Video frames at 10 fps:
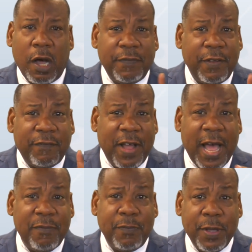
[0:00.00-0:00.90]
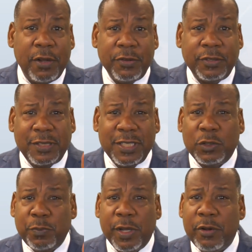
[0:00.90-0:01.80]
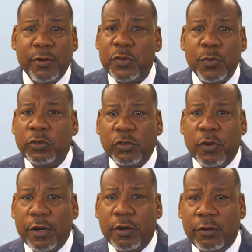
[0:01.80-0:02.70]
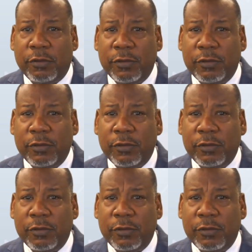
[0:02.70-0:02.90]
Of the 5 pillars, this pillar is most critical.